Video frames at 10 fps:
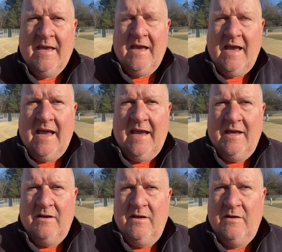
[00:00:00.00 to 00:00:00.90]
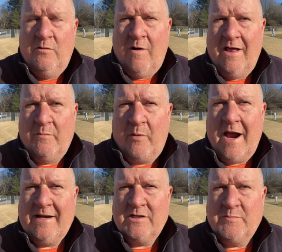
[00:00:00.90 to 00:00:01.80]
And while the
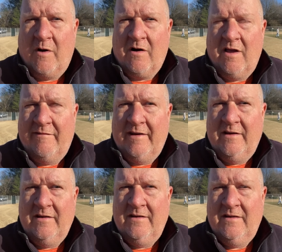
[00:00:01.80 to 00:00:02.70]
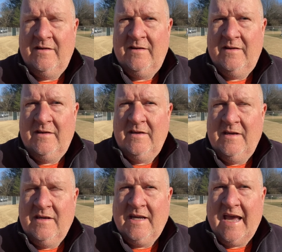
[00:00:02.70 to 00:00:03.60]
practice part of it
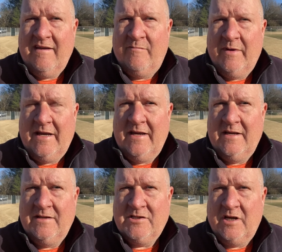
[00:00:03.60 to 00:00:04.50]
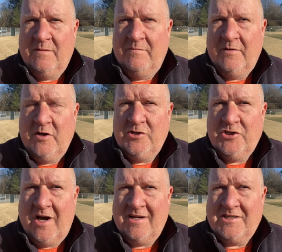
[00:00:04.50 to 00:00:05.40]
gave me some good
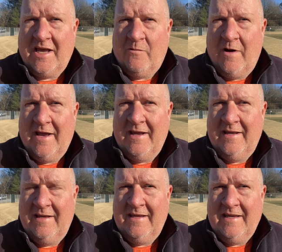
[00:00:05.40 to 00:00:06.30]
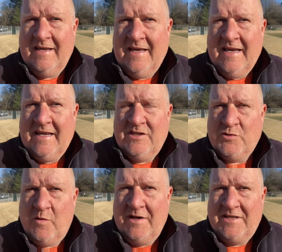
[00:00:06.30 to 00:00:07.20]
shots that way, it just
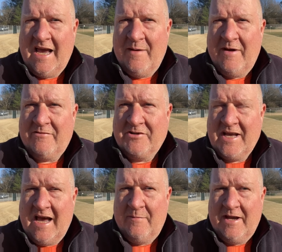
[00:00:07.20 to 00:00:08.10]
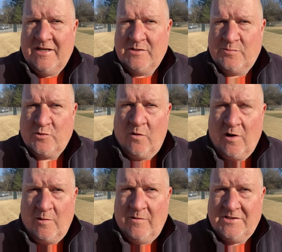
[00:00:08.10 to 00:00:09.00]
wasn't time after time. I hit some
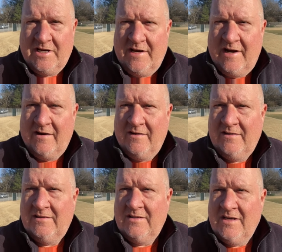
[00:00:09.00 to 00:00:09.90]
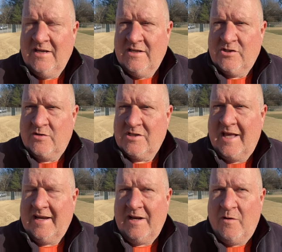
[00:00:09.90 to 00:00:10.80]
squirrely ones in there. So it's
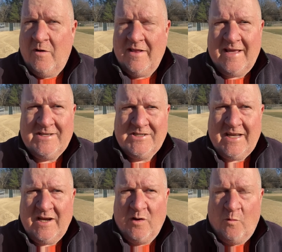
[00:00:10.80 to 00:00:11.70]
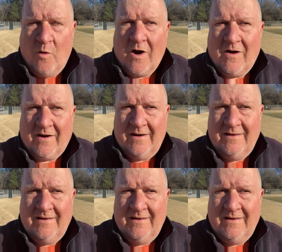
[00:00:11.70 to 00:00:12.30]
like, you know what, that just ain't gonna work.